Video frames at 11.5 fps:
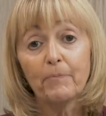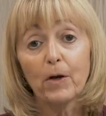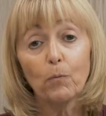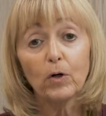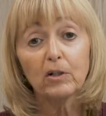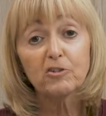
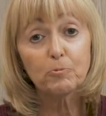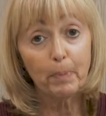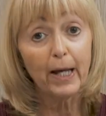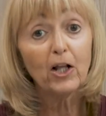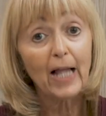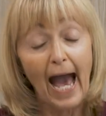will
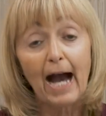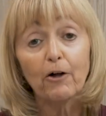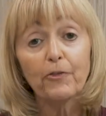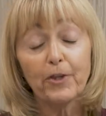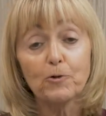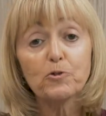spell
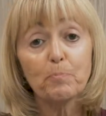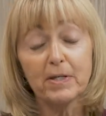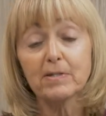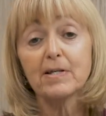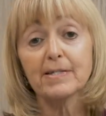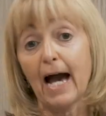out those
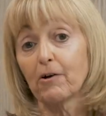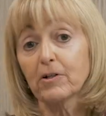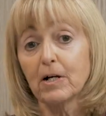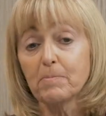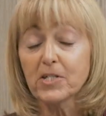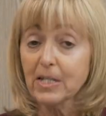business
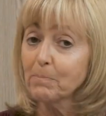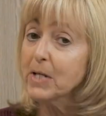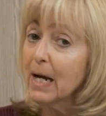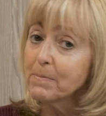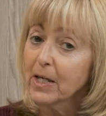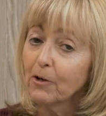outcomes.
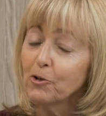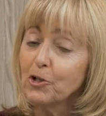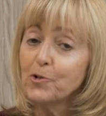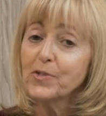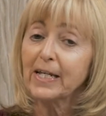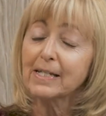Sometimes they don't
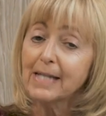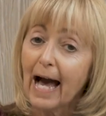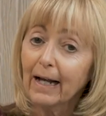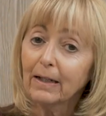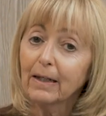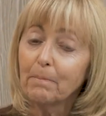use
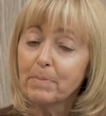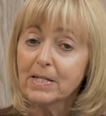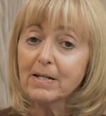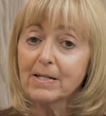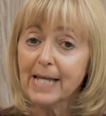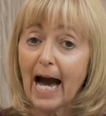exactly
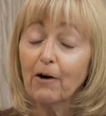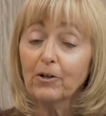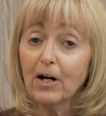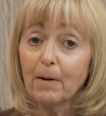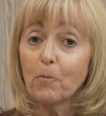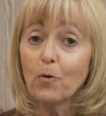business
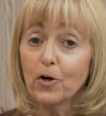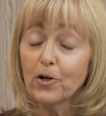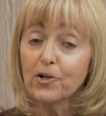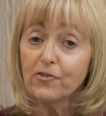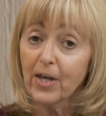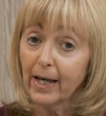outcome
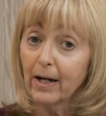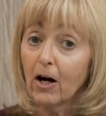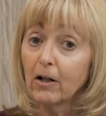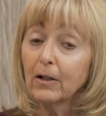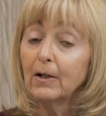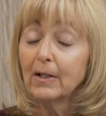words, and
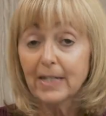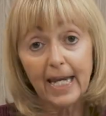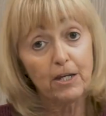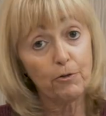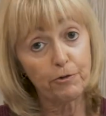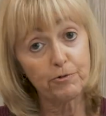I'll
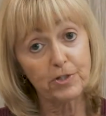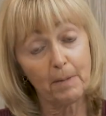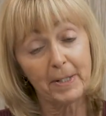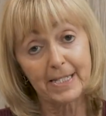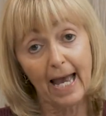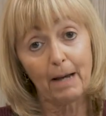take you through some
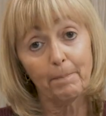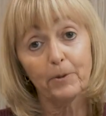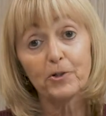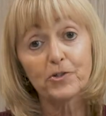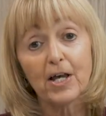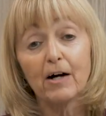
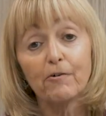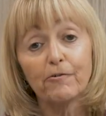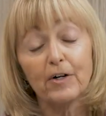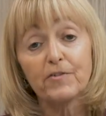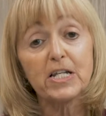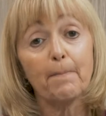examples
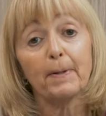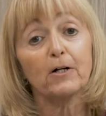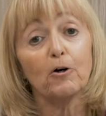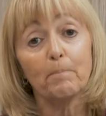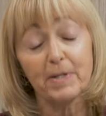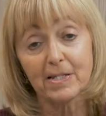of
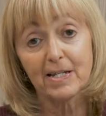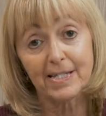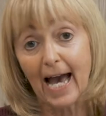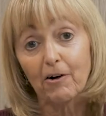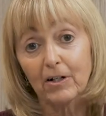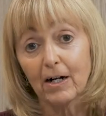typical business
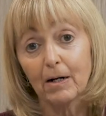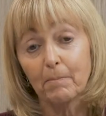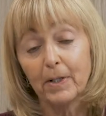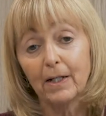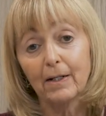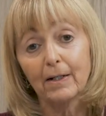
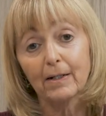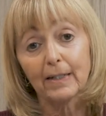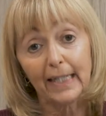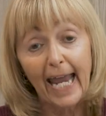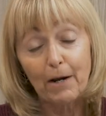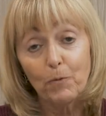outcome
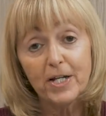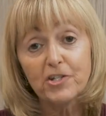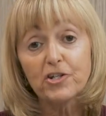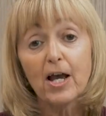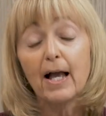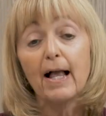
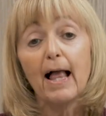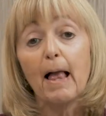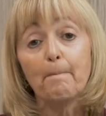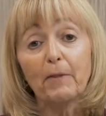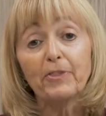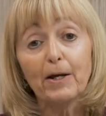language.
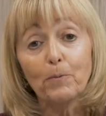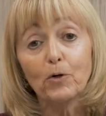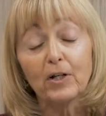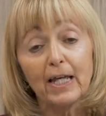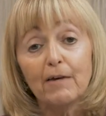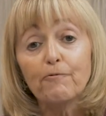But they will
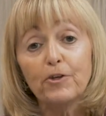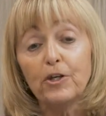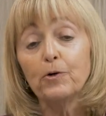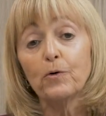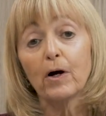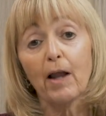give
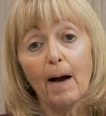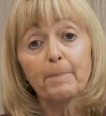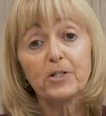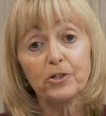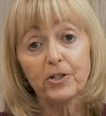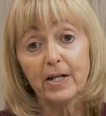you an
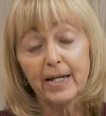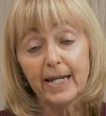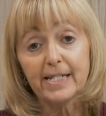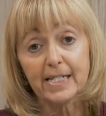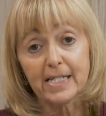opportunity to